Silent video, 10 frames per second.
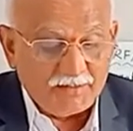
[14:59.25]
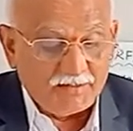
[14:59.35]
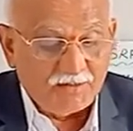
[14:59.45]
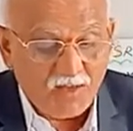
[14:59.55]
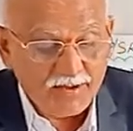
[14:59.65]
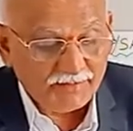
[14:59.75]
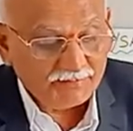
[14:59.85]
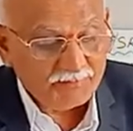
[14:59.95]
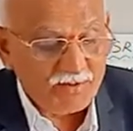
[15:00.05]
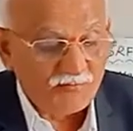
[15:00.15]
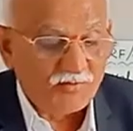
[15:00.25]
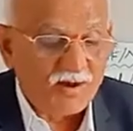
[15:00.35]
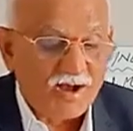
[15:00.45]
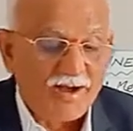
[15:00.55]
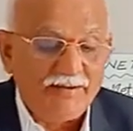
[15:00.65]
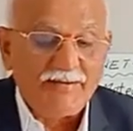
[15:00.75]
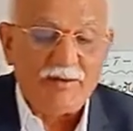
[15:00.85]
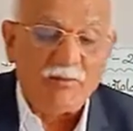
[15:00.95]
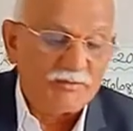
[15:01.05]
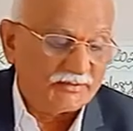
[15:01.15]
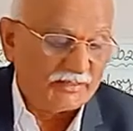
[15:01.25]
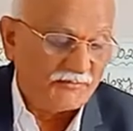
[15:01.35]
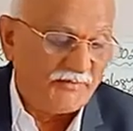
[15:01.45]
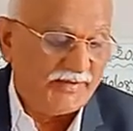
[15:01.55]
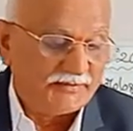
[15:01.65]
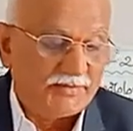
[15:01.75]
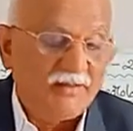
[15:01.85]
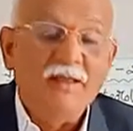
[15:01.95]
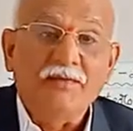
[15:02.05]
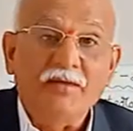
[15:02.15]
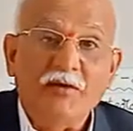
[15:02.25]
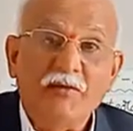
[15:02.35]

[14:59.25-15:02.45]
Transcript: logarithm of height above the surface, the